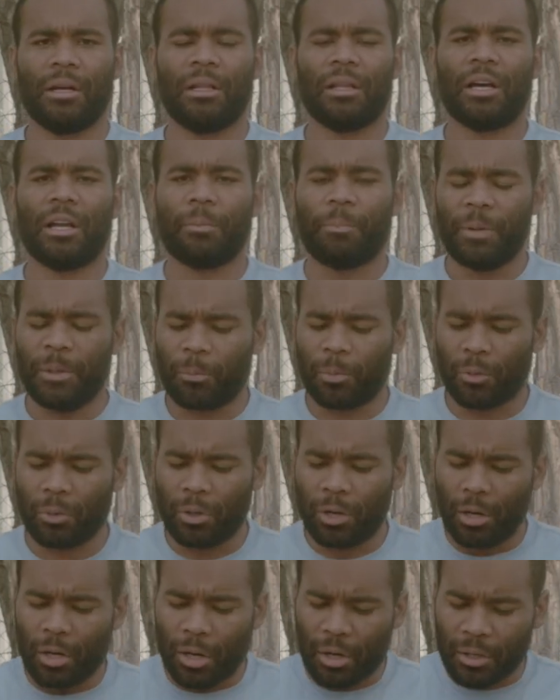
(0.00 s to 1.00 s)
A lot of
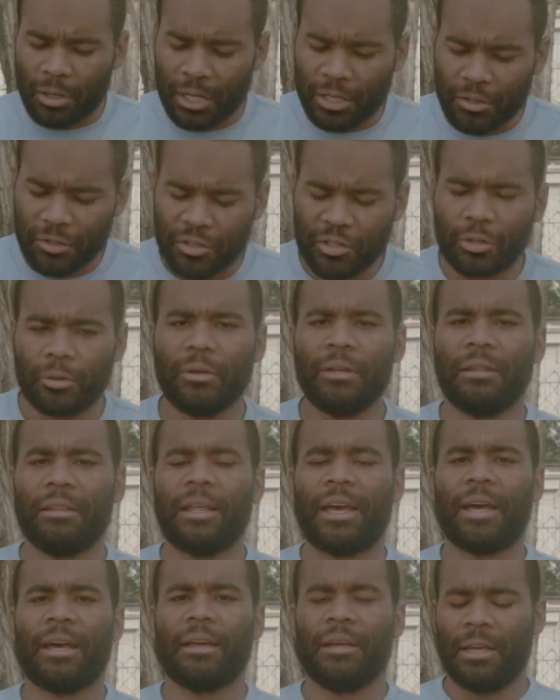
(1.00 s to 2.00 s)
people are not doing
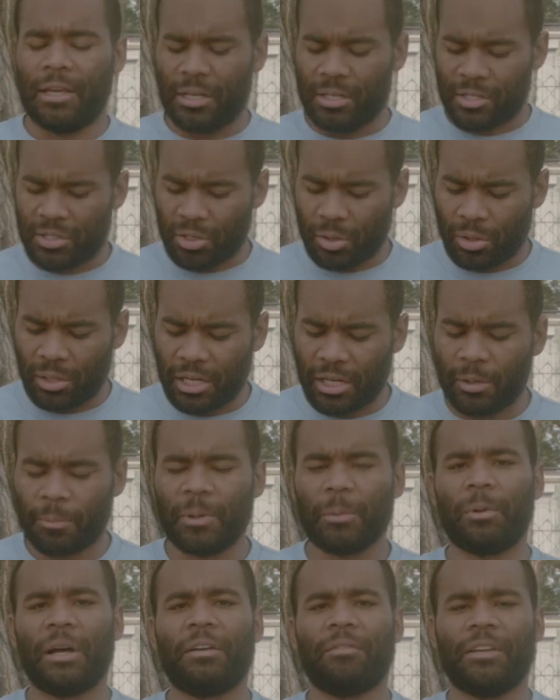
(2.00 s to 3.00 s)
that. And so a lot of
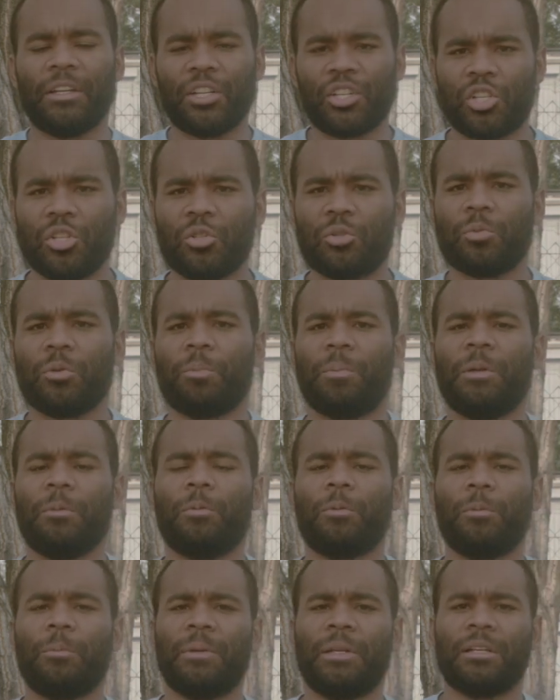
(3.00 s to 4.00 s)
people have issues with
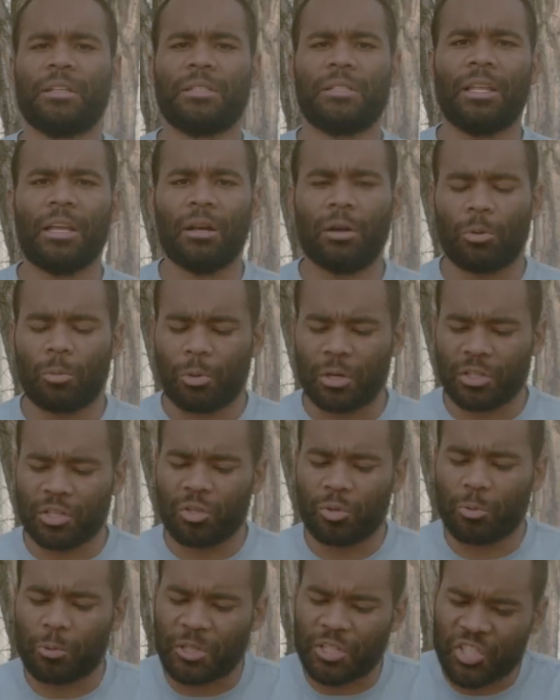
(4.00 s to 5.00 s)
people because they don't want
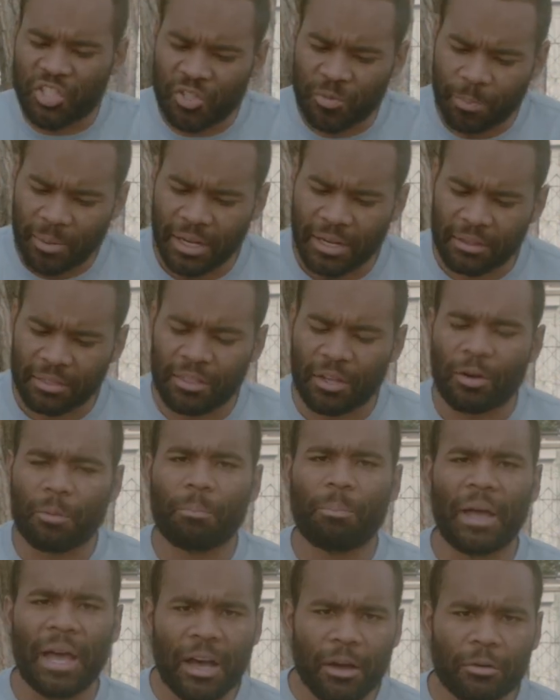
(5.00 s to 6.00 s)
to respect their
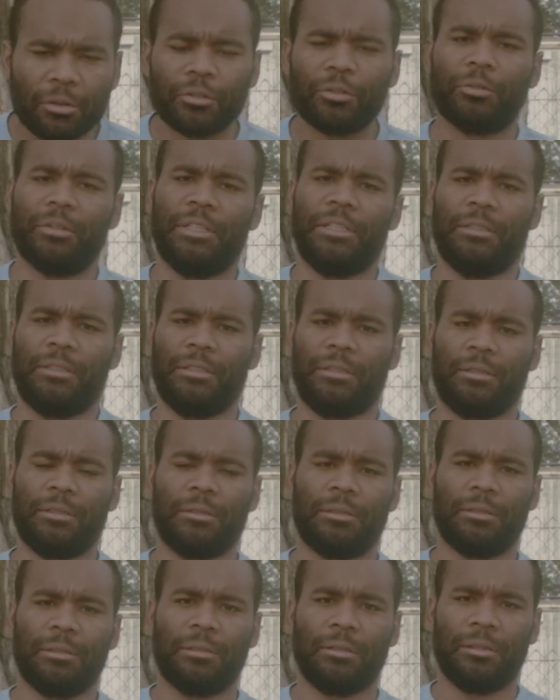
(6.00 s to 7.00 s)
boundaries.
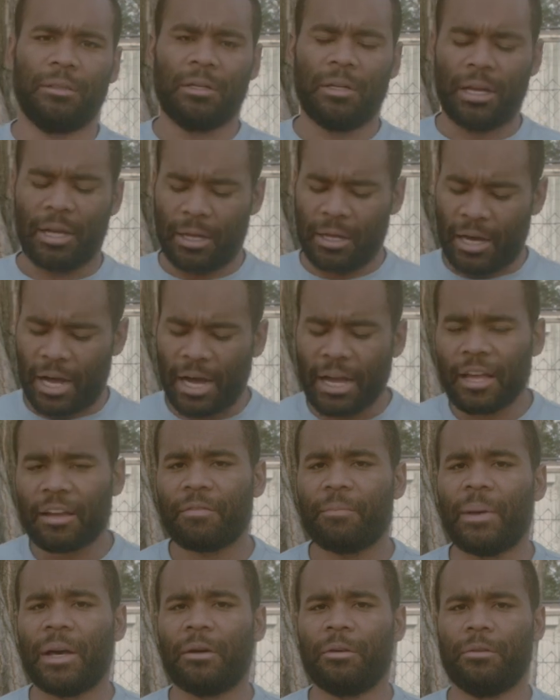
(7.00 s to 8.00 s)
I
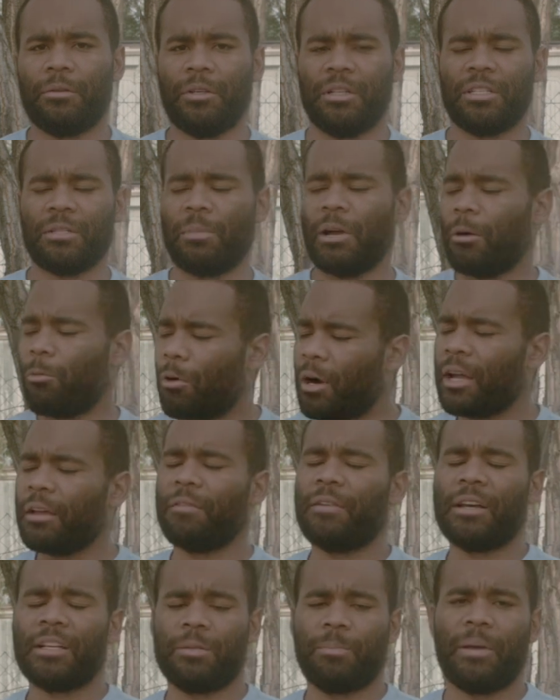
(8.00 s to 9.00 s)
have boundaries. My
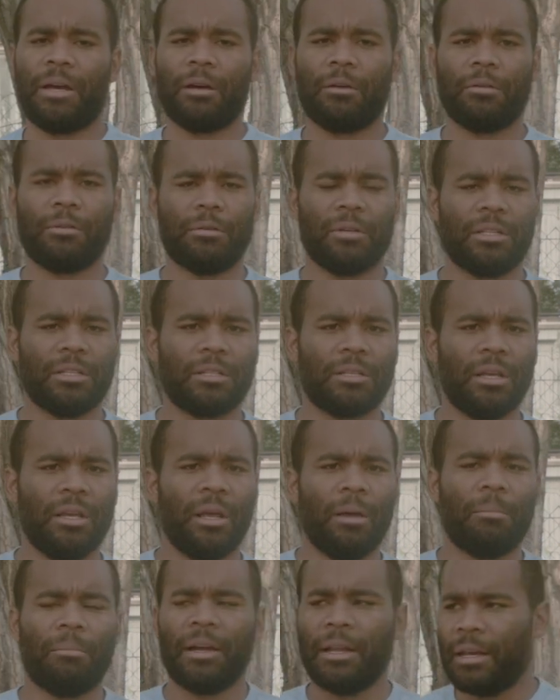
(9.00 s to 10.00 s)
wife has boundaries.
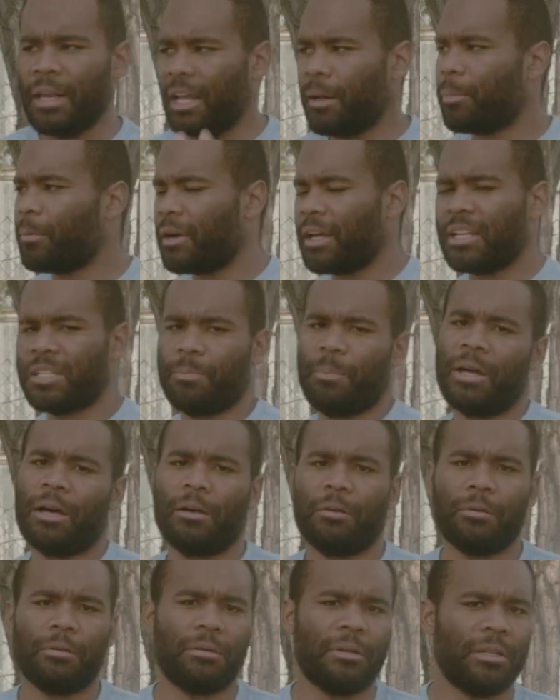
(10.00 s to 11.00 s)
My neighbor has
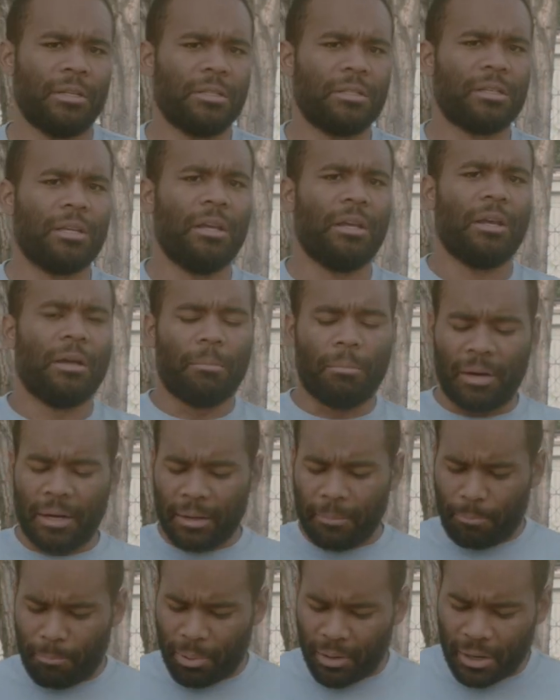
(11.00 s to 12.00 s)
boundaries.
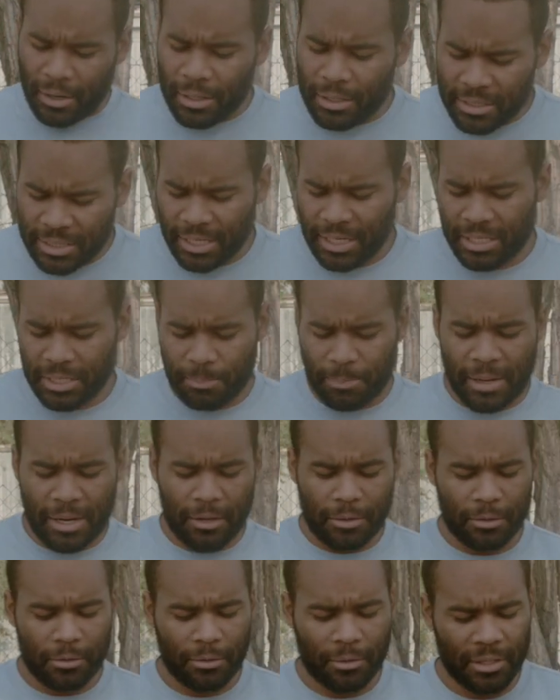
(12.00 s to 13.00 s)
My boss has
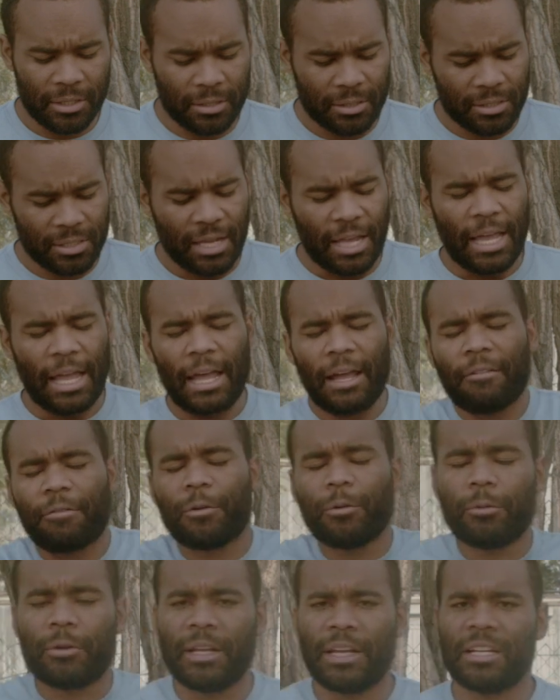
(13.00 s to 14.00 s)
boundaries.
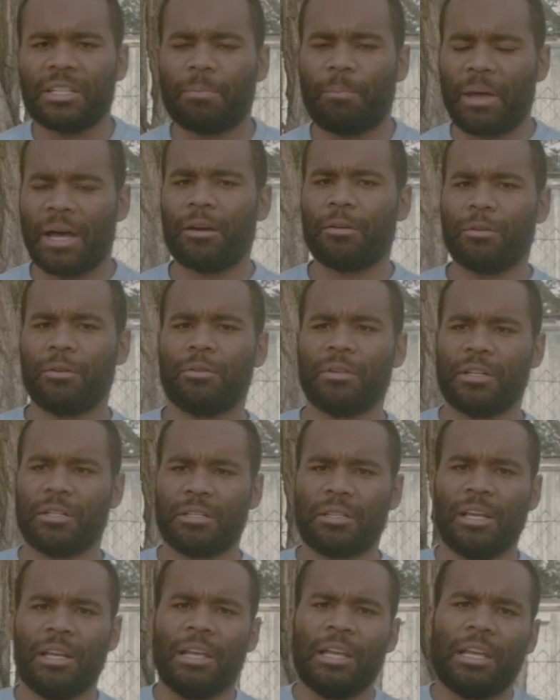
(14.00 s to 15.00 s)
Everyone has
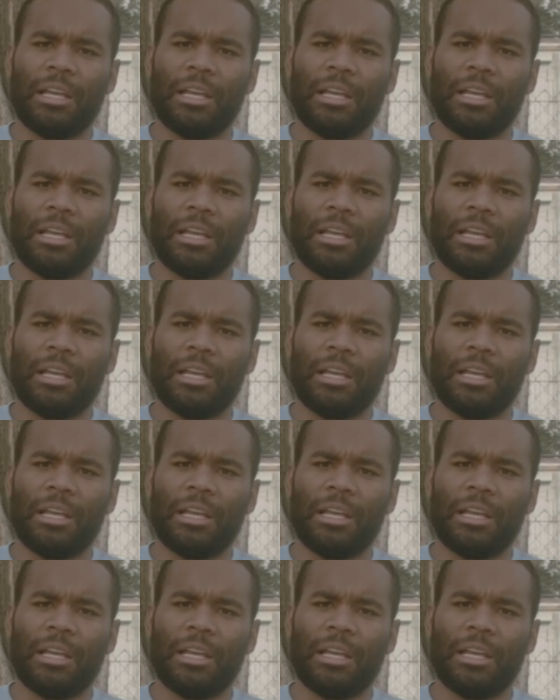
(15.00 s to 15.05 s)
boundaries.